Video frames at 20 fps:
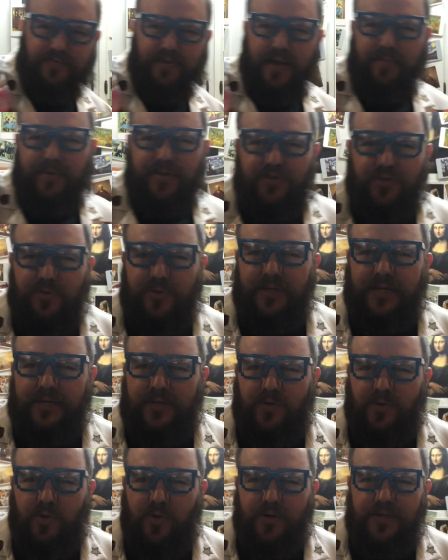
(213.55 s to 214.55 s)
I been doing in
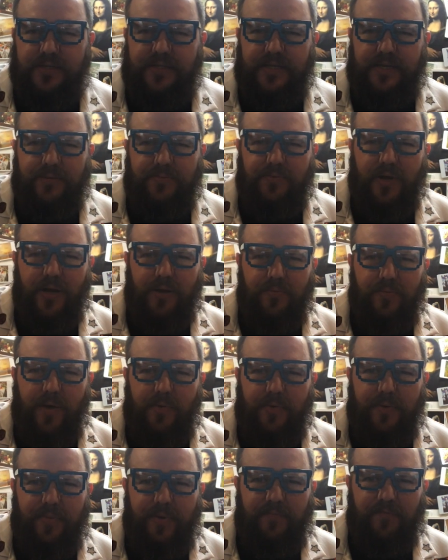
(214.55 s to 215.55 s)
quarantine while
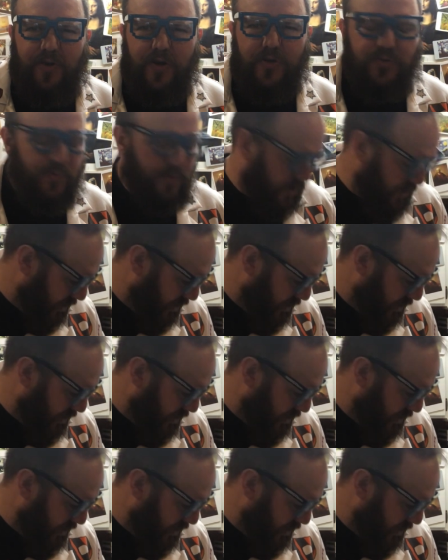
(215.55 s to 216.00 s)
we've been virtual